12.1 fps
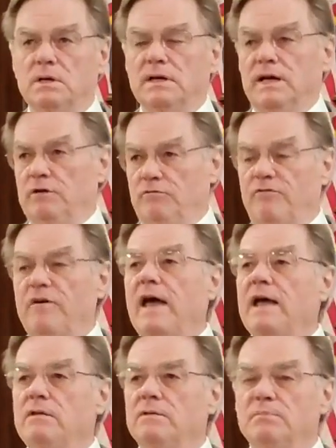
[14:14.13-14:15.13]
in
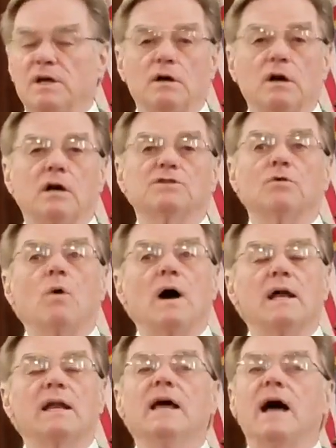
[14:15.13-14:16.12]
faith because of
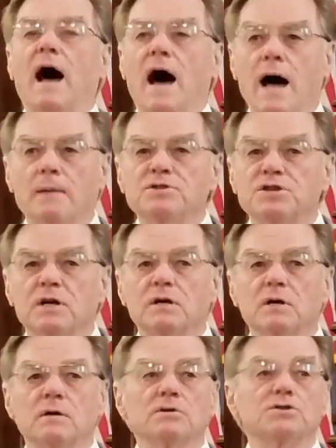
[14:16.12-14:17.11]
what?
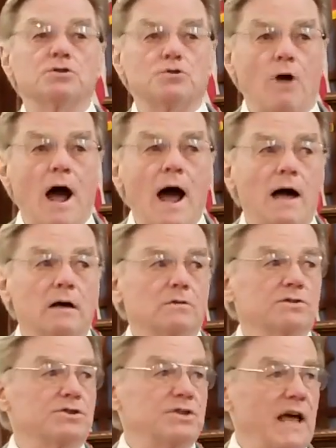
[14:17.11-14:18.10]
Obstacles,
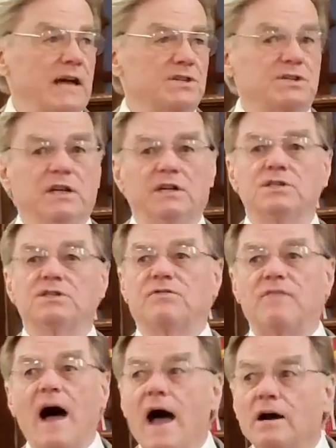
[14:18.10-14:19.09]
trials, testings,
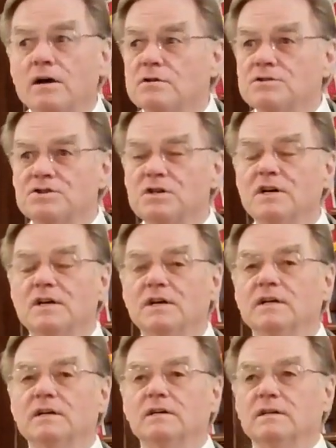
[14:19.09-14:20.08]
fires,
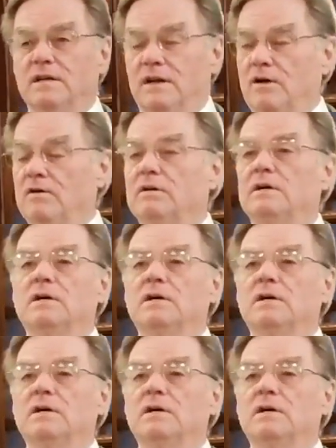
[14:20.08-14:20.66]
you know.